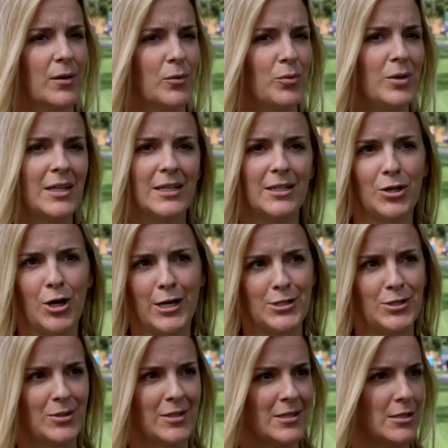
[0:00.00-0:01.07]
We cannot
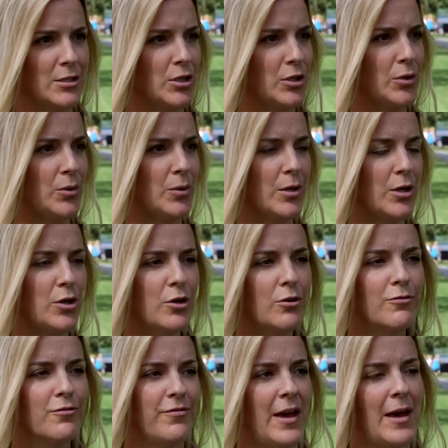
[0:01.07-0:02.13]
do this alone.
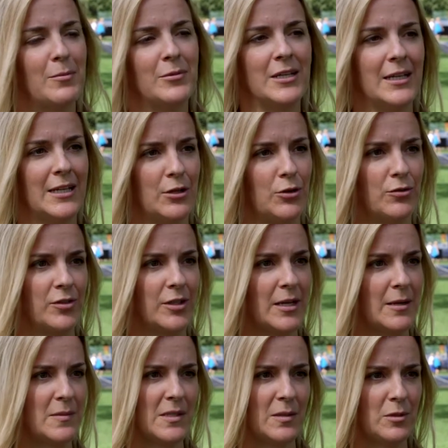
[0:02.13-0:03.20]
No family can
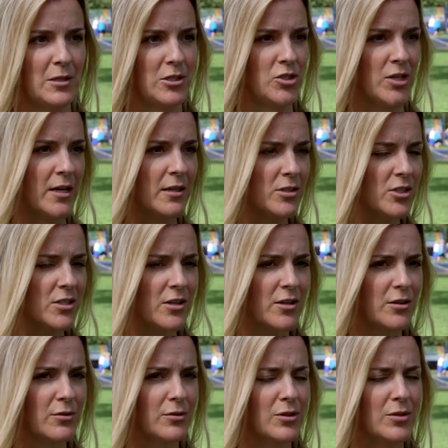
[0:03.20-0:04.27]
overcome some of these challenges
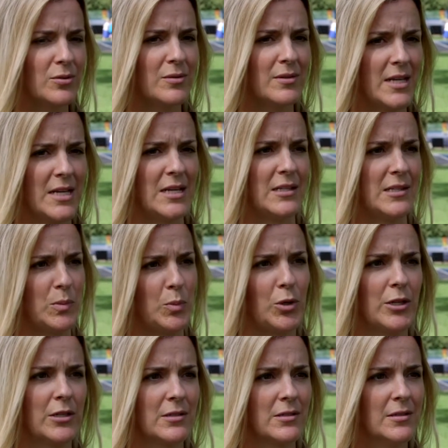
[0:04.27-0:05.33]
on their own. They need
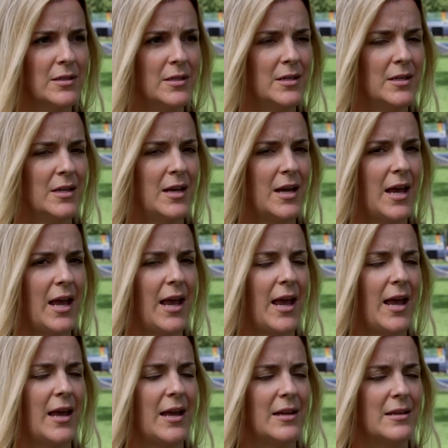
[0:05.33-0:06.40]
support.
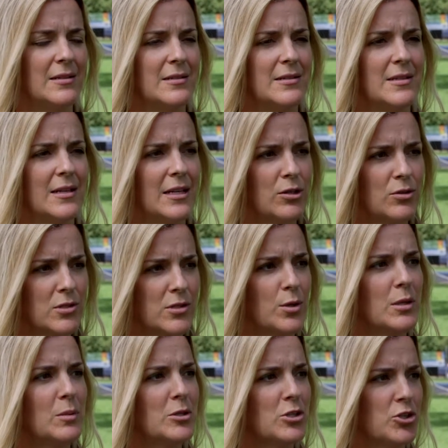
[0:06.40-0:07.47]
And
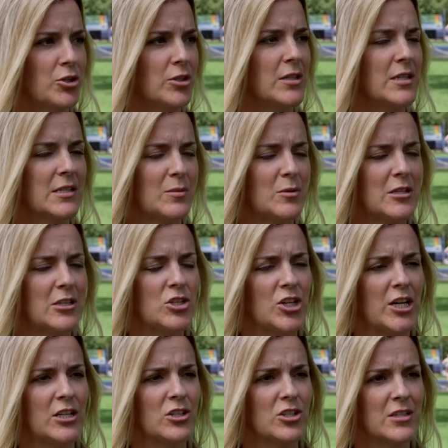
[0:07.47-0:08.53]
slowly but surely some of these
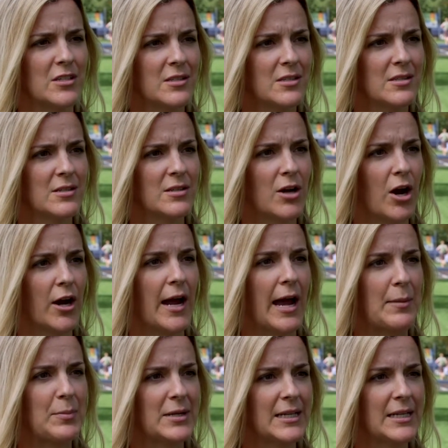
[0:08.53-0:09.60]
changes are
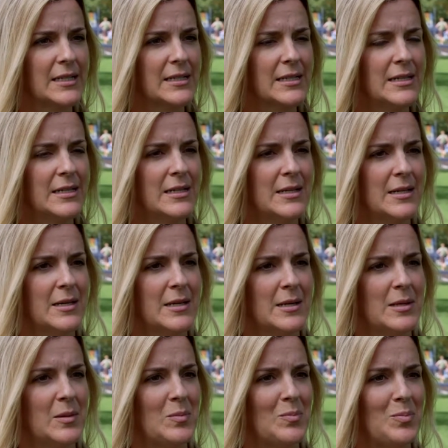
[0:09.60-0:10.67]
happening,
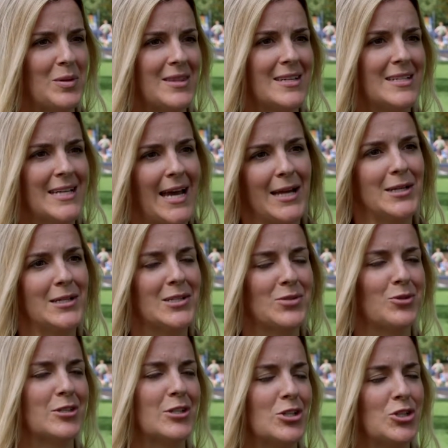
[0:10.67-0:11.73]
but the data is
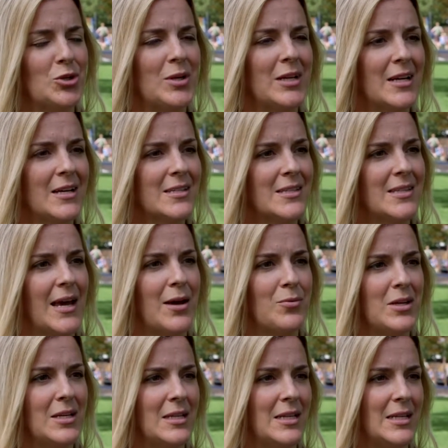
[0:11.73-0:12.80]
really showing us that
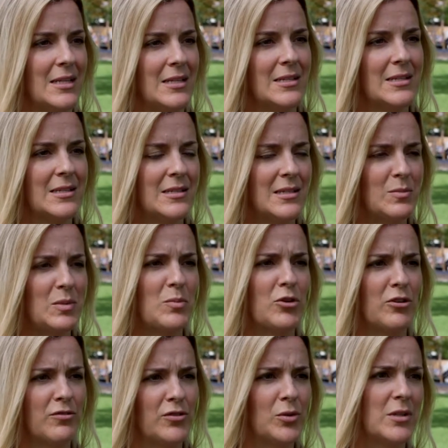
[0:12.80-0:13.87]
we need to be
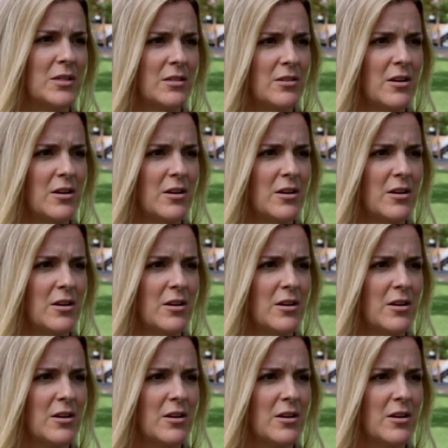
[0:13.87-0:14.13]
more focused